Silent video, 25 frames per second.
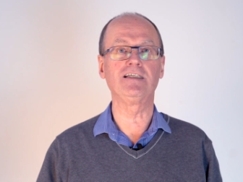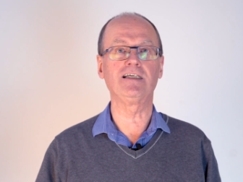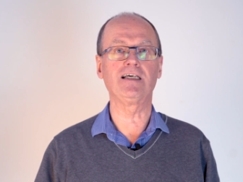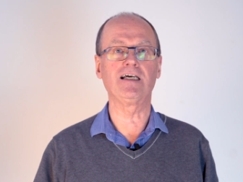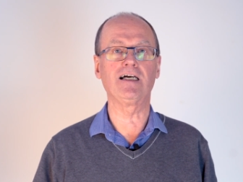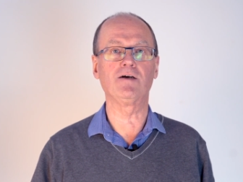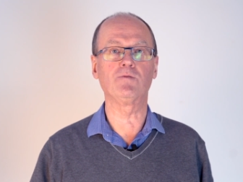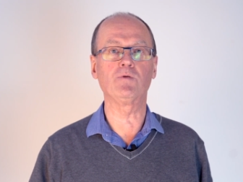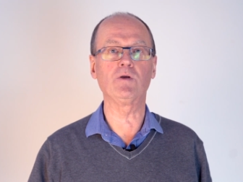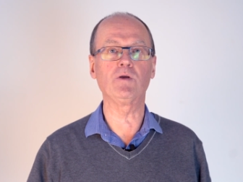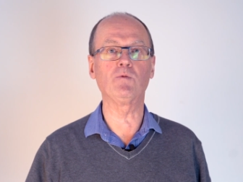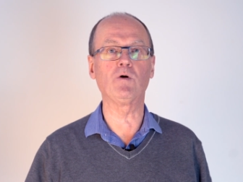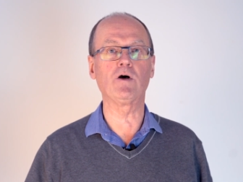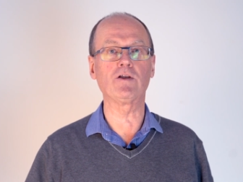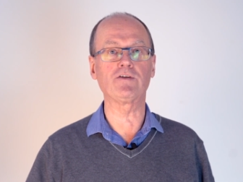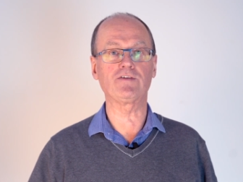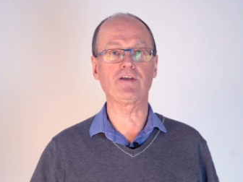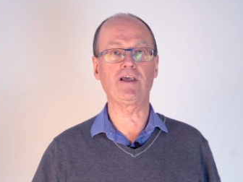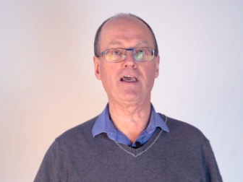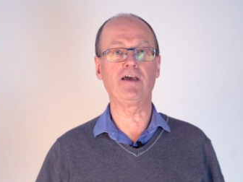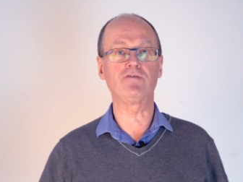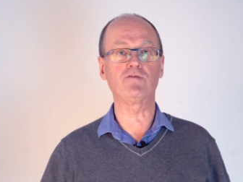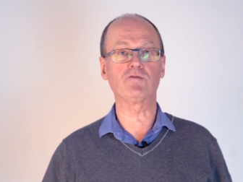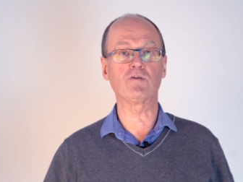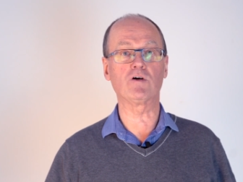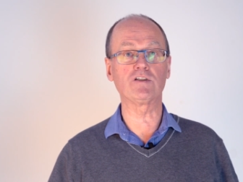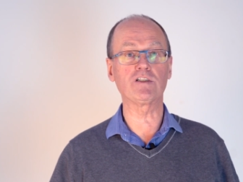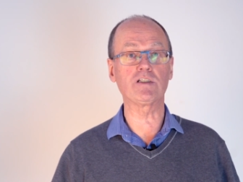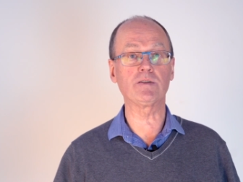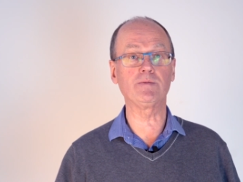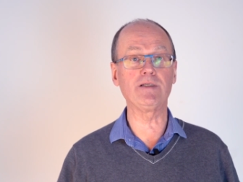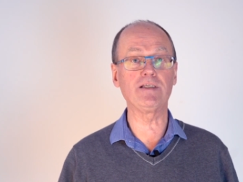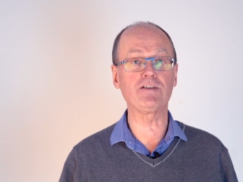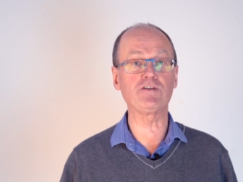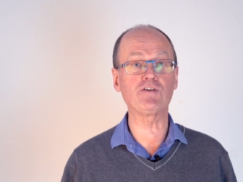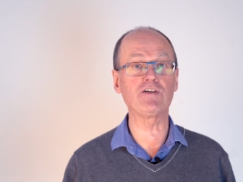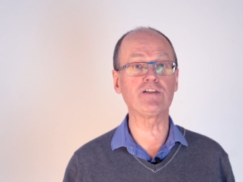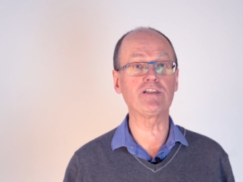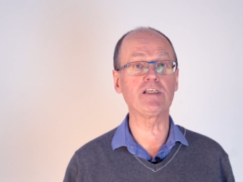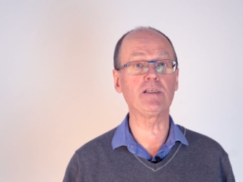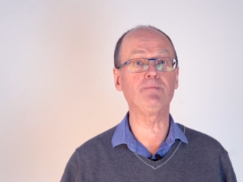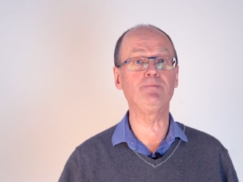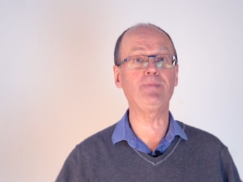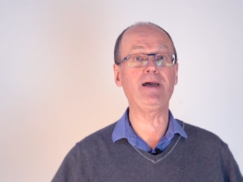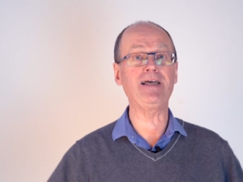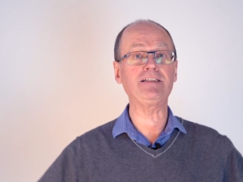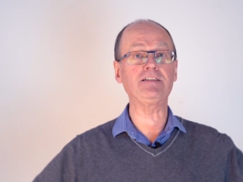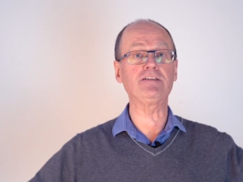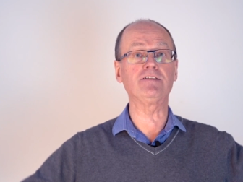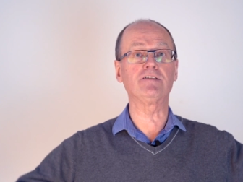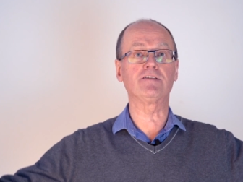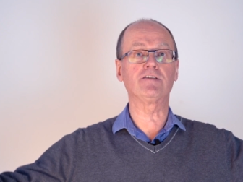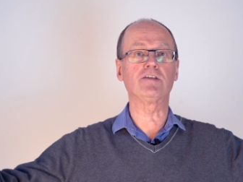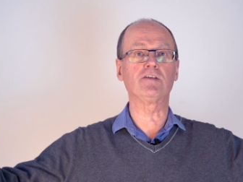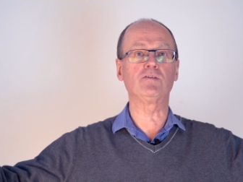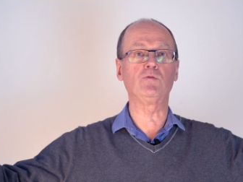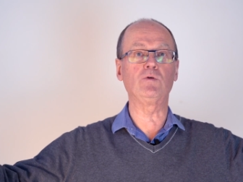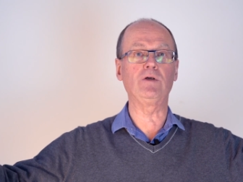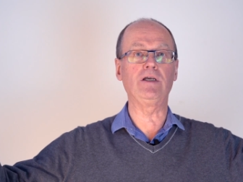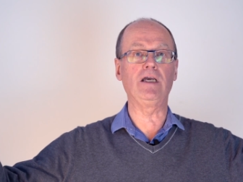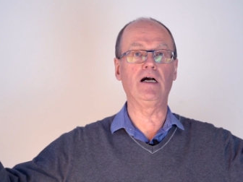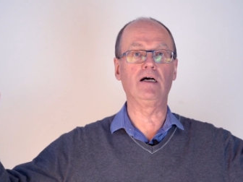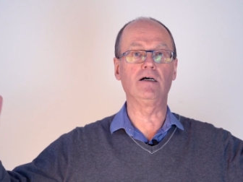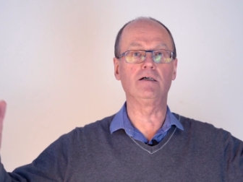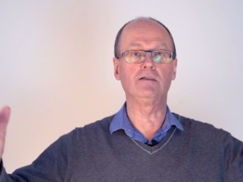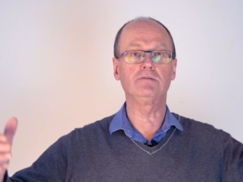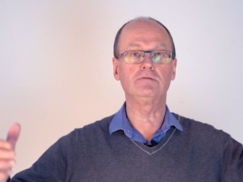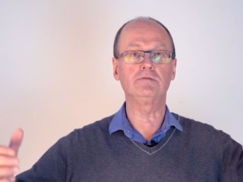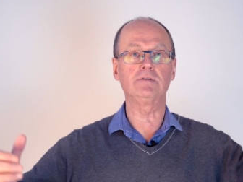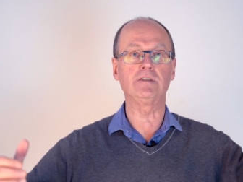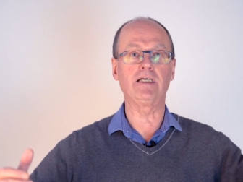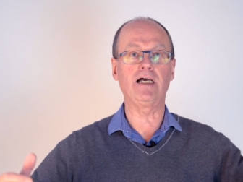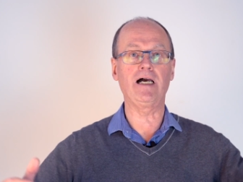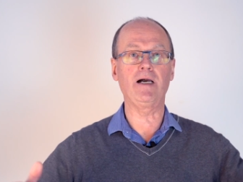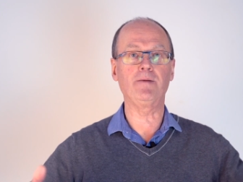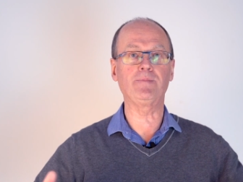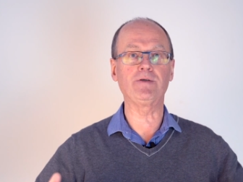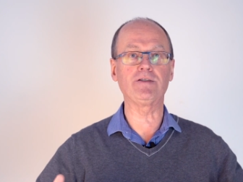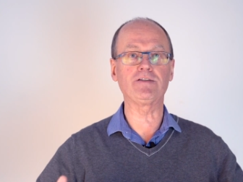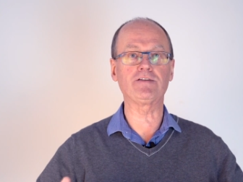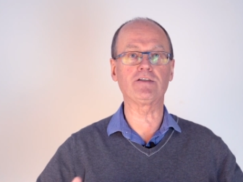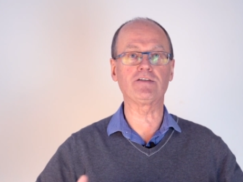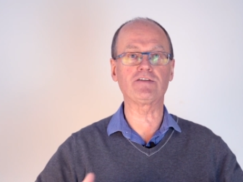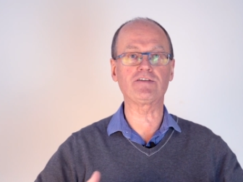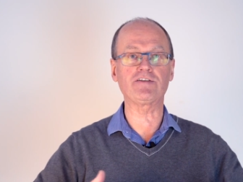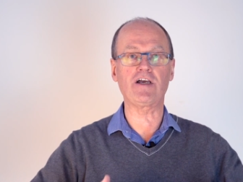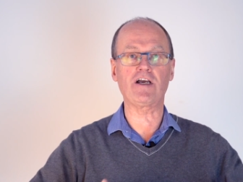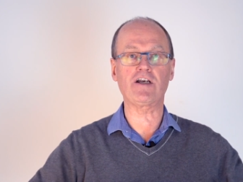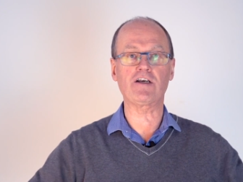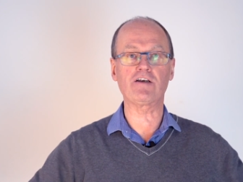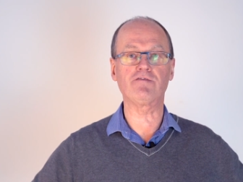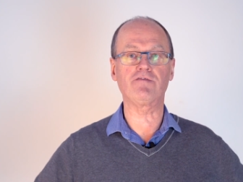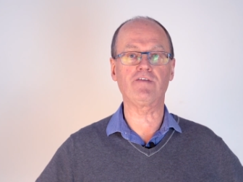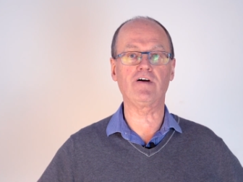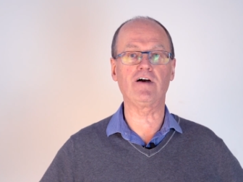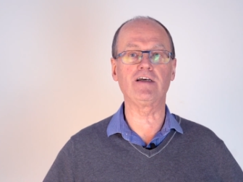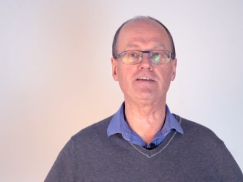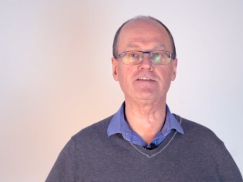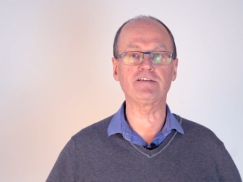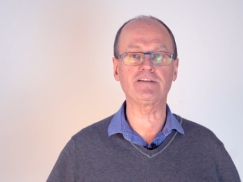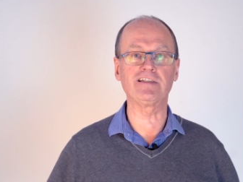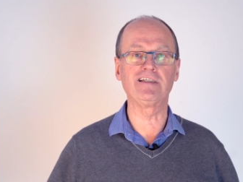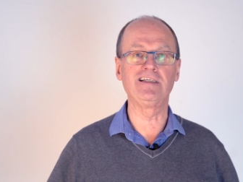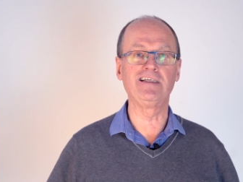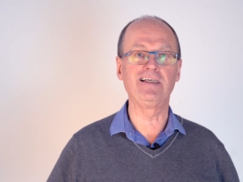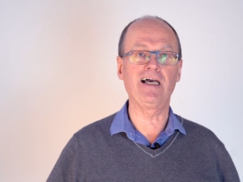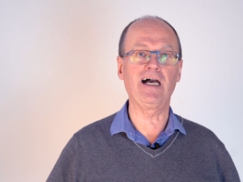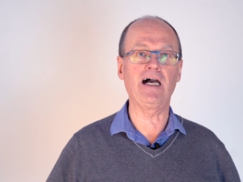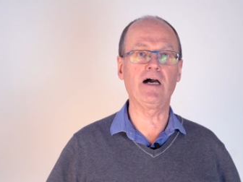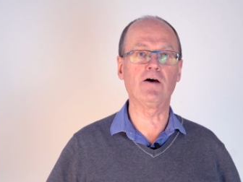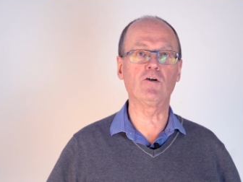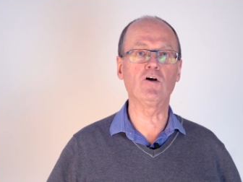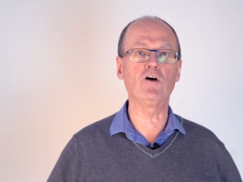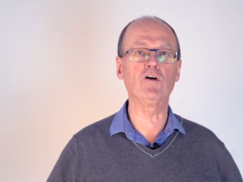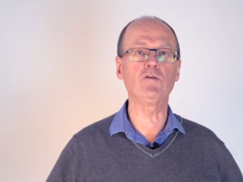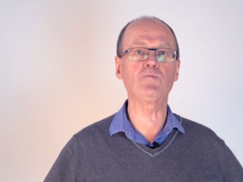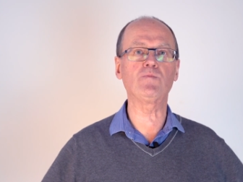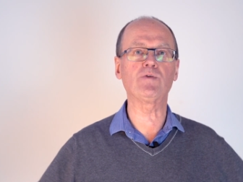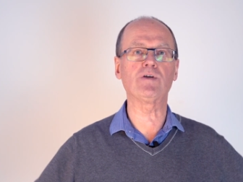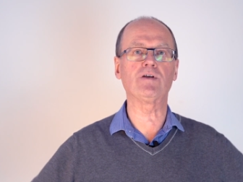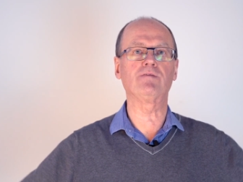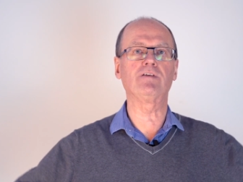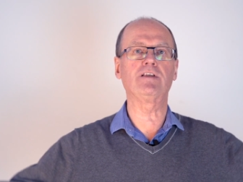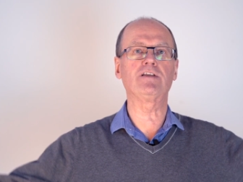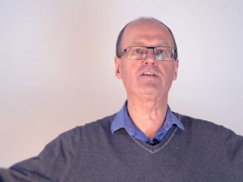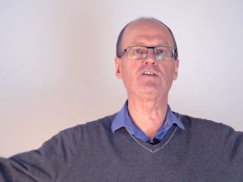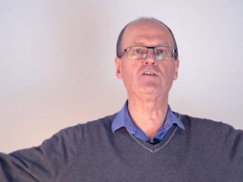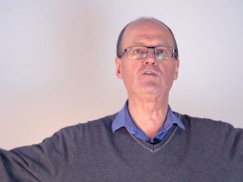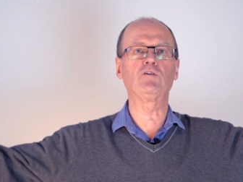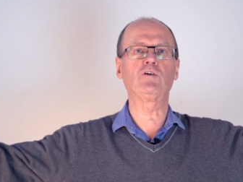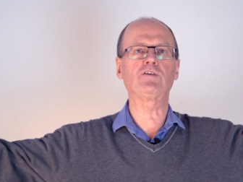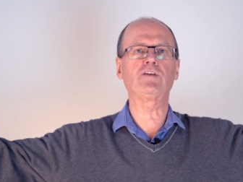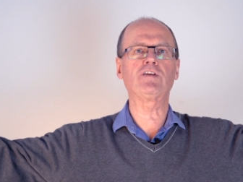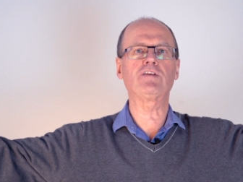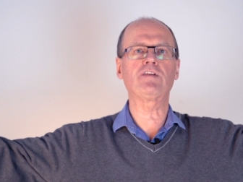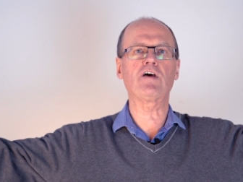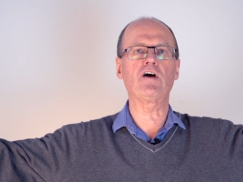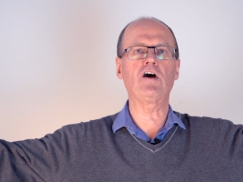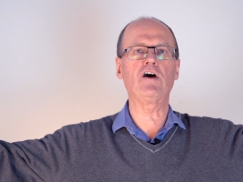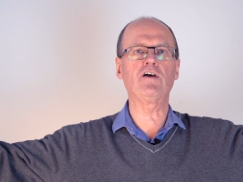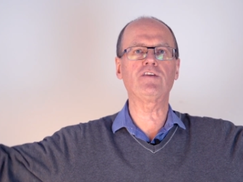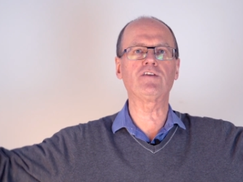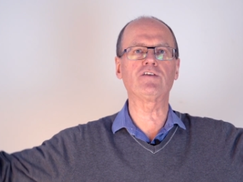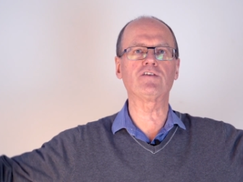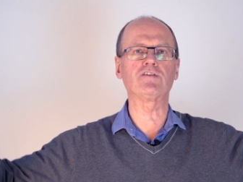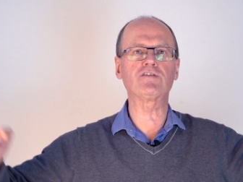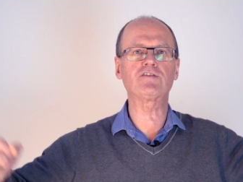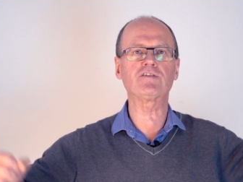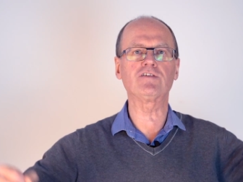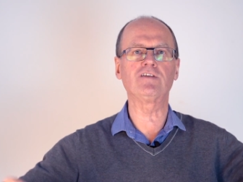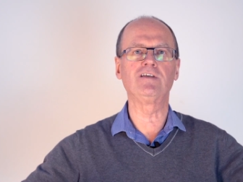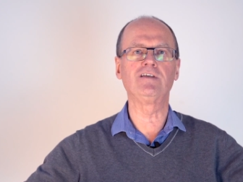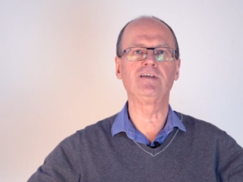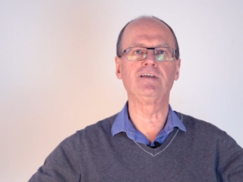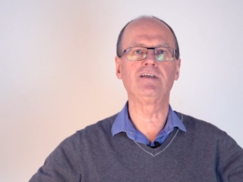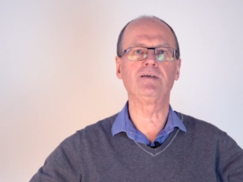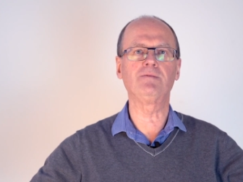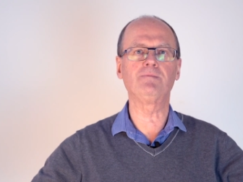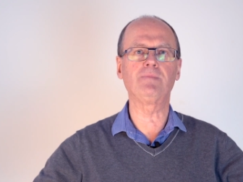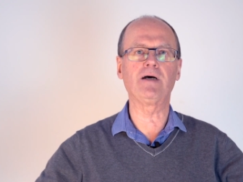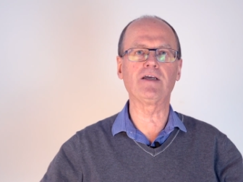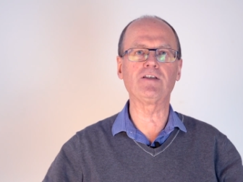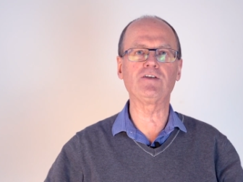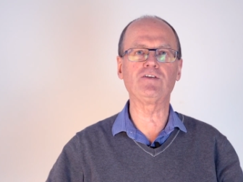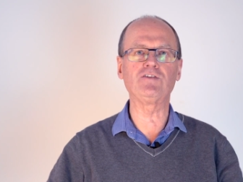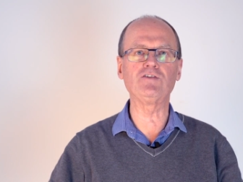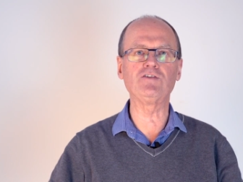uh, we want everyone to be treated better than we are. We're happy to sacrifice our own privilege in order that others might